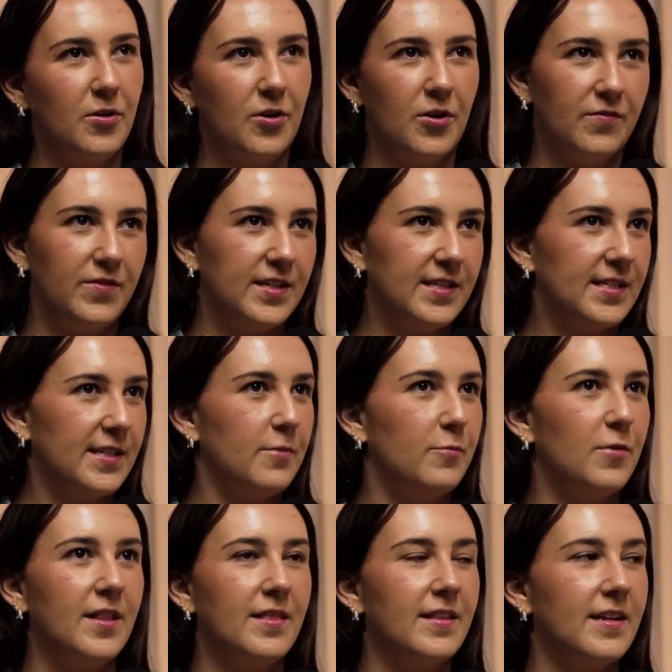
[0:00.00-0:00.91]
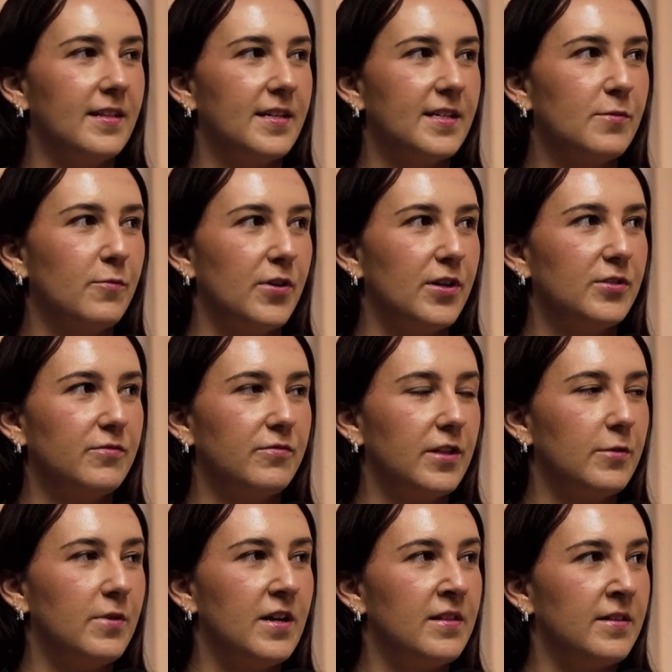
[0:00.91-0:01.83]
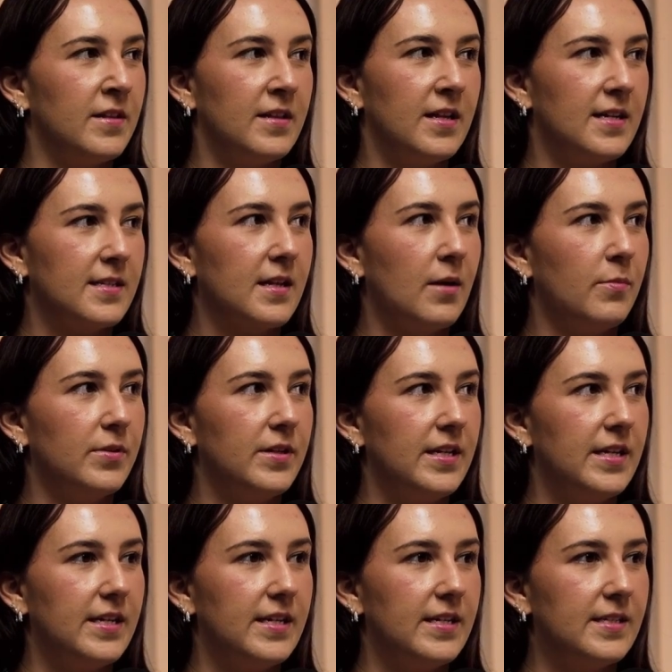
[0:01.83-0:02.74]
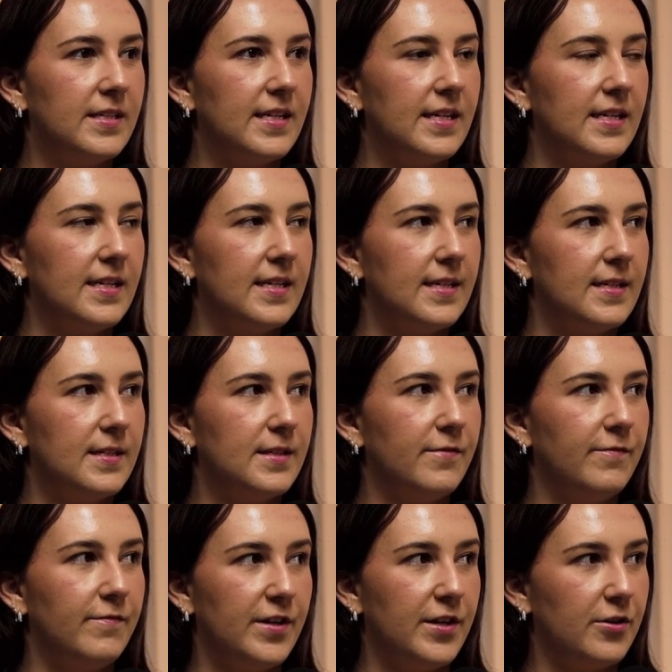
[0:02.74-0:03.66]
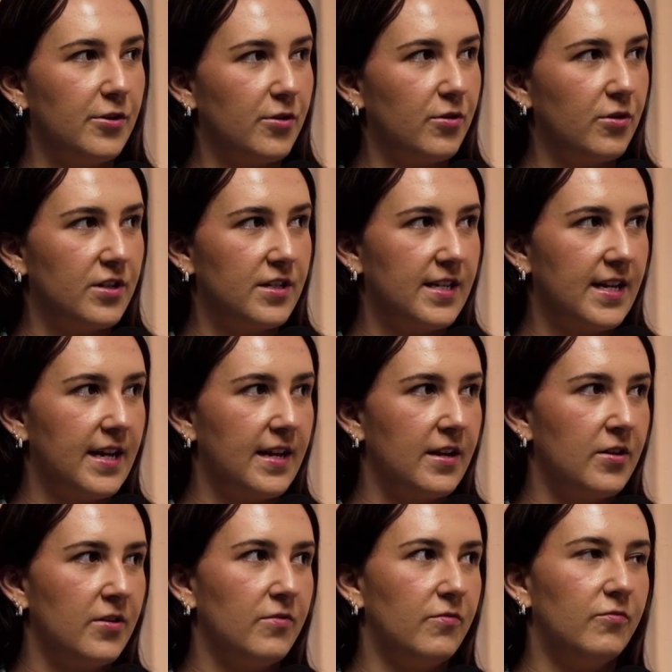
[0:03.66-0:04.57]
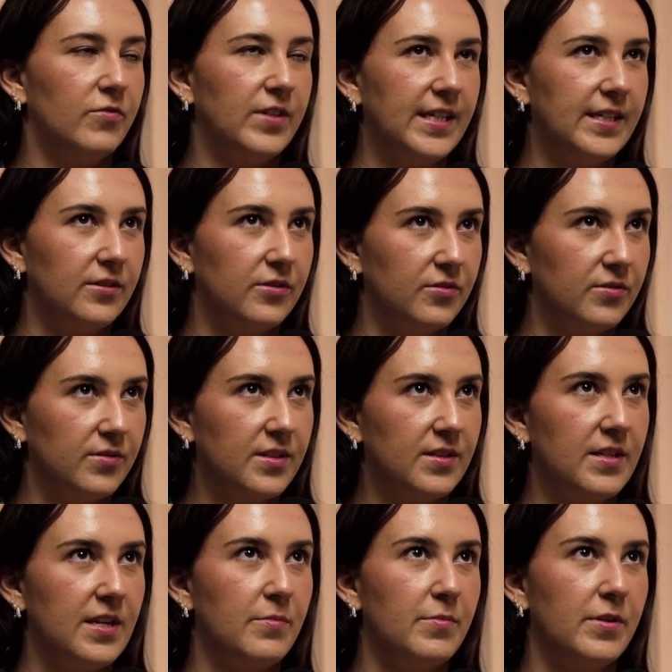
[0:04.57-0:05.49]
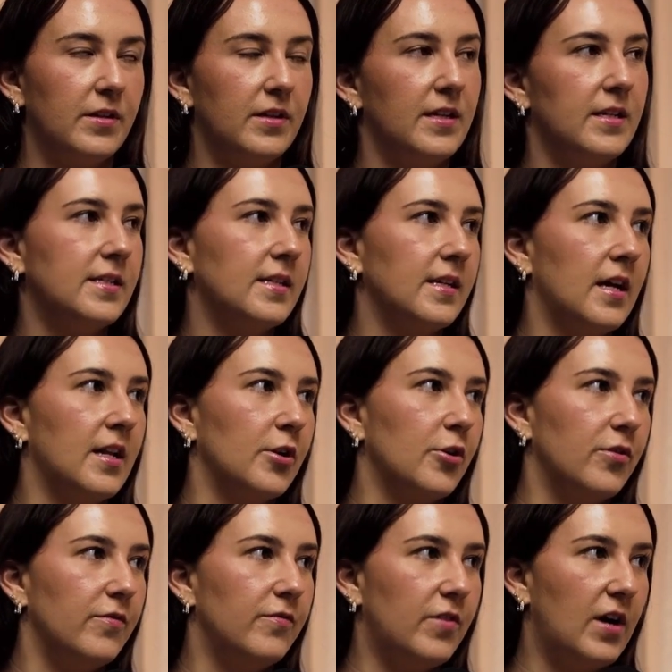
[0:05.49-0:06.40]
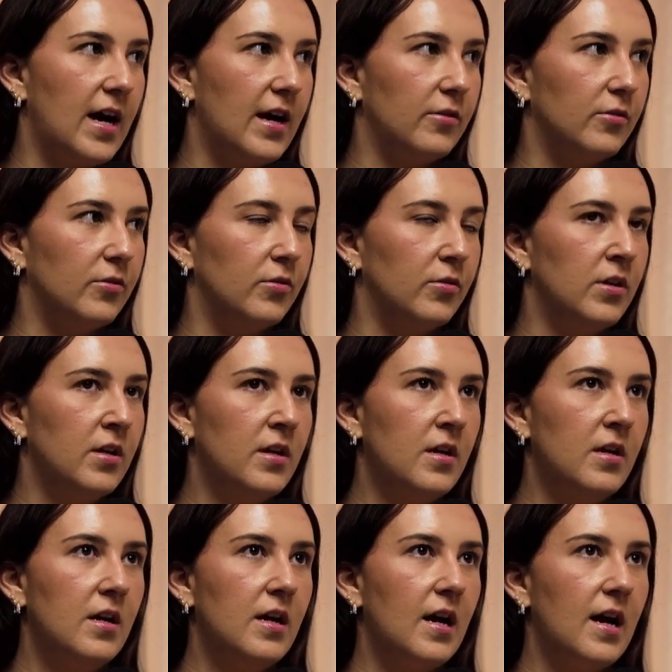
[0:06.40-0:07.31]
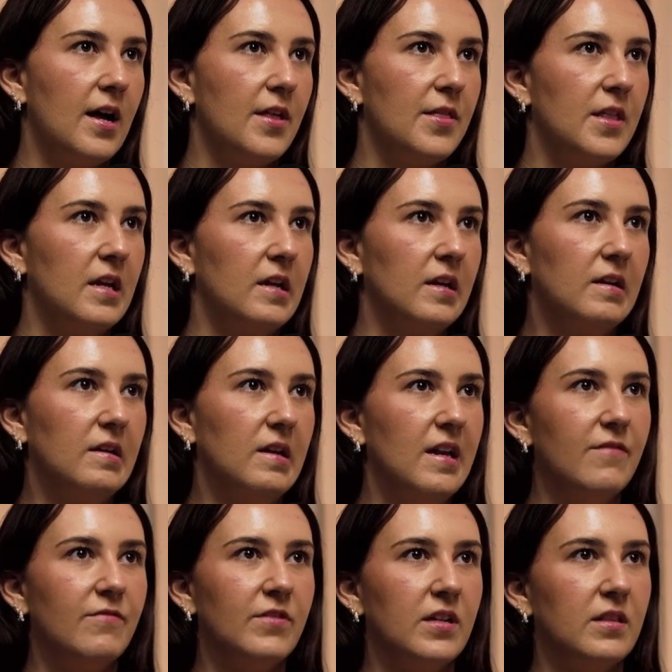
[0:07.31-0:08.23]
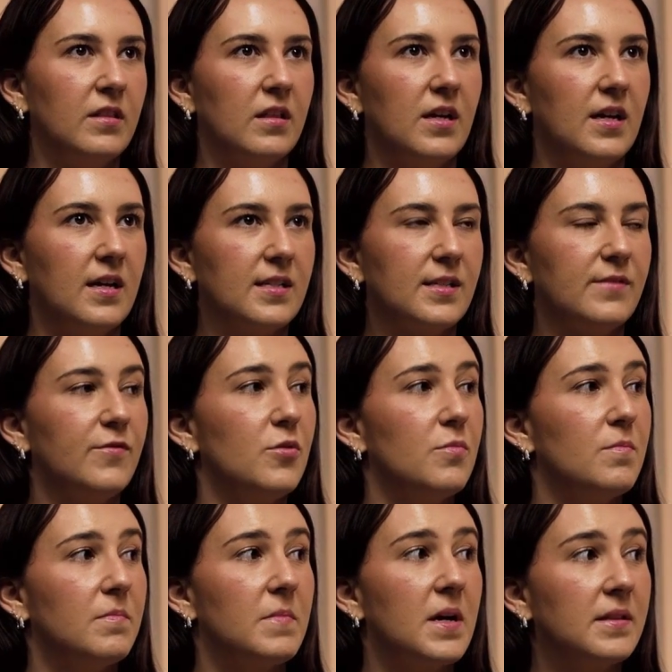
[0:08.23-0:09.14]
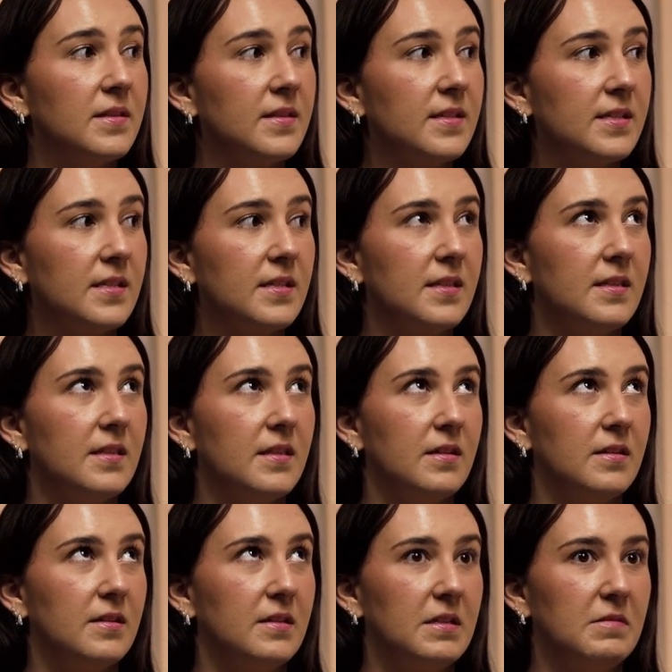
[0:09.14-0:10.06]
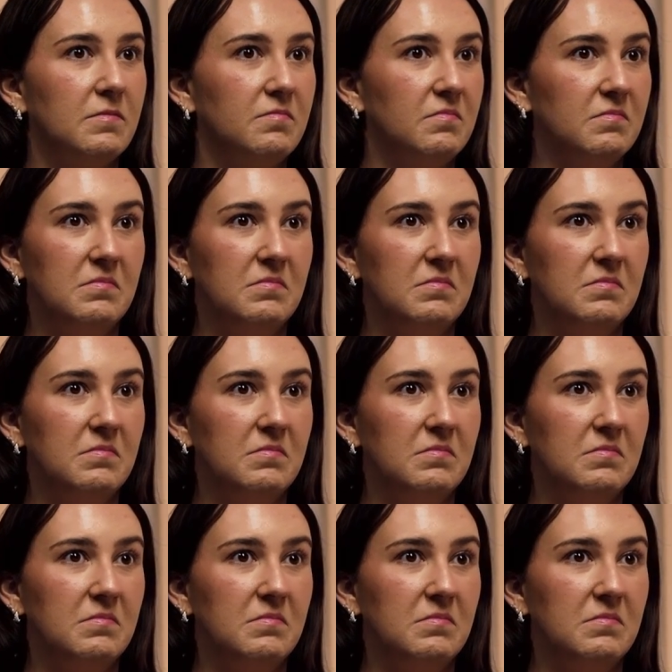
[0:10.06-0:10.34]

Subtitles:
obviously one thing that's worked really well in the last couple of years is video content, reels, the ability to kind of go viral. I think even in the last few months, the